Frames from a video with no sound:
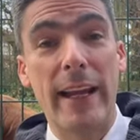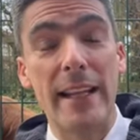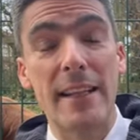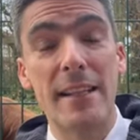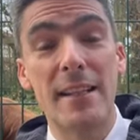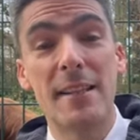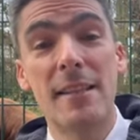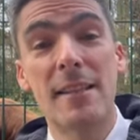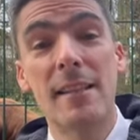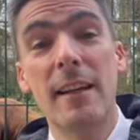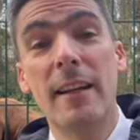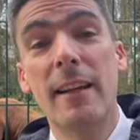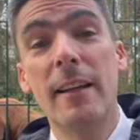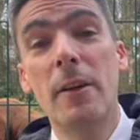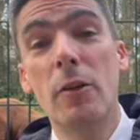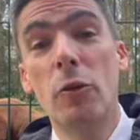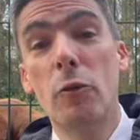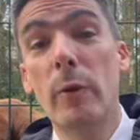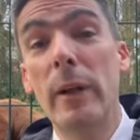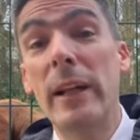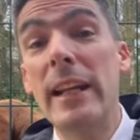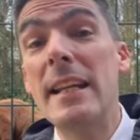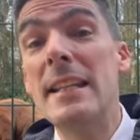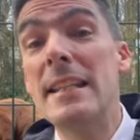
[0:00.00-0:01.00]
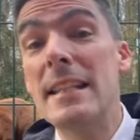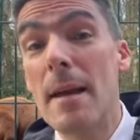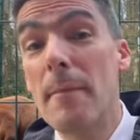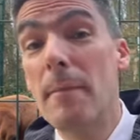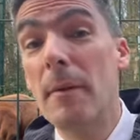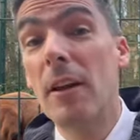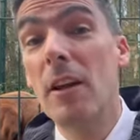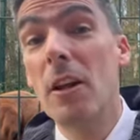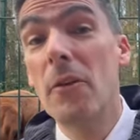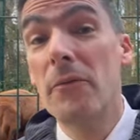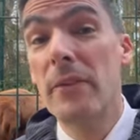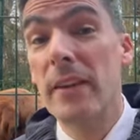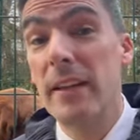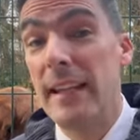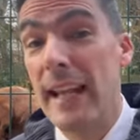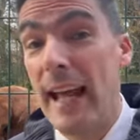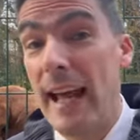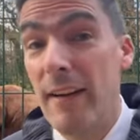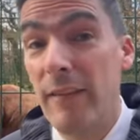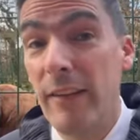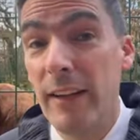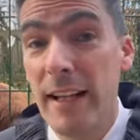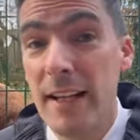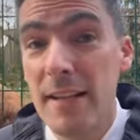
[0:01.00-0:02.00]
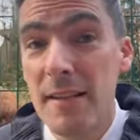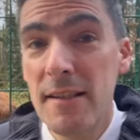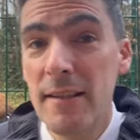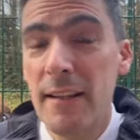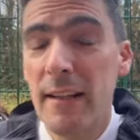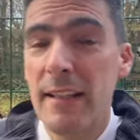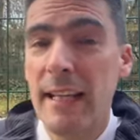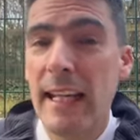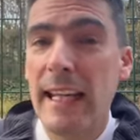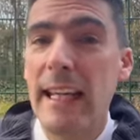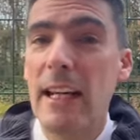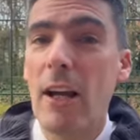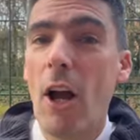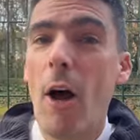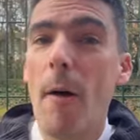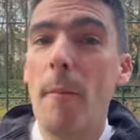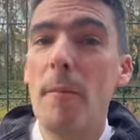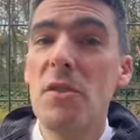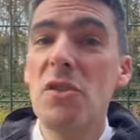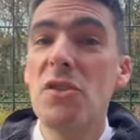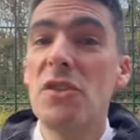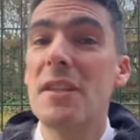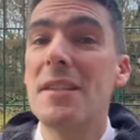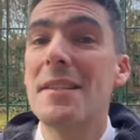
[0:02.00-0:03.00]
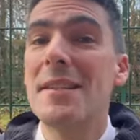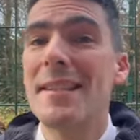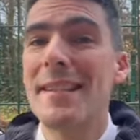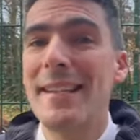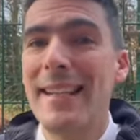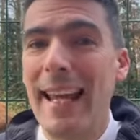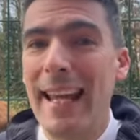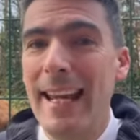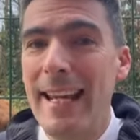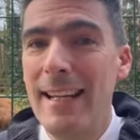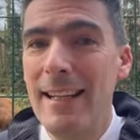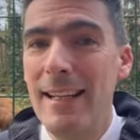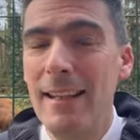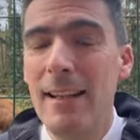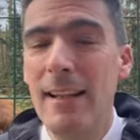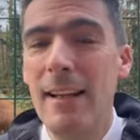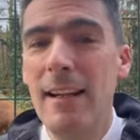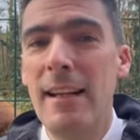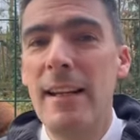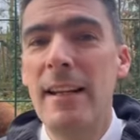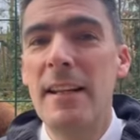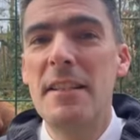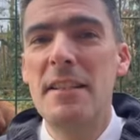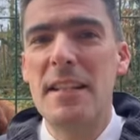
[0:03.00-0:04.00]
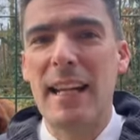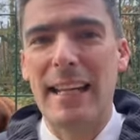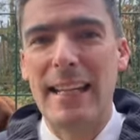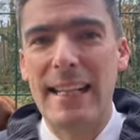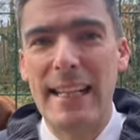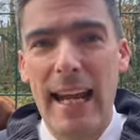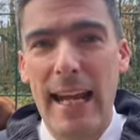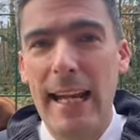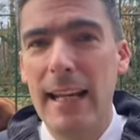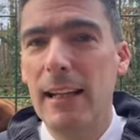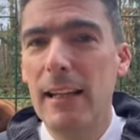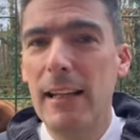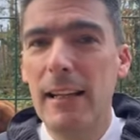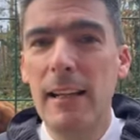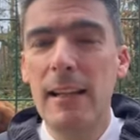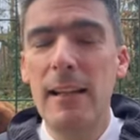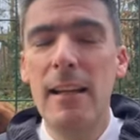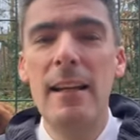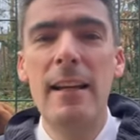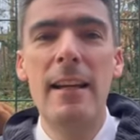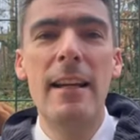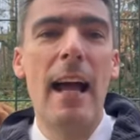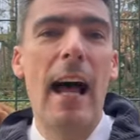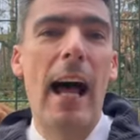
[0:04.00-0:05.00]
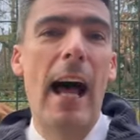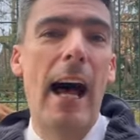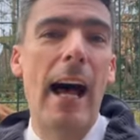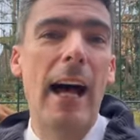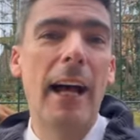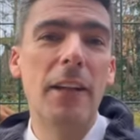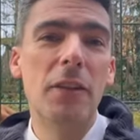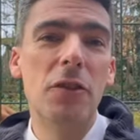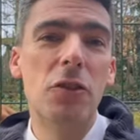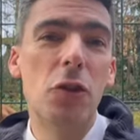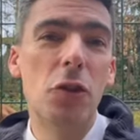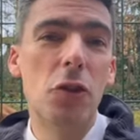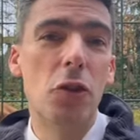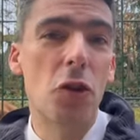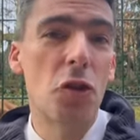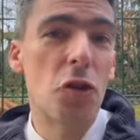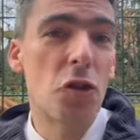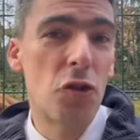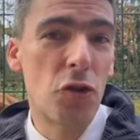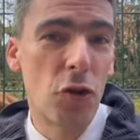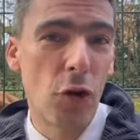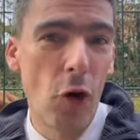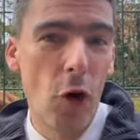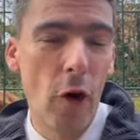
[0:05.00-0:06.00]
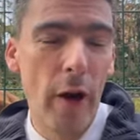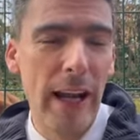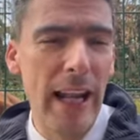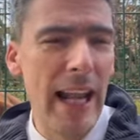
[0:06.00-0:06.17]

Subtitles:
It's really typical of the devil, isn't it? He comes to steal, to kill, and to destroy.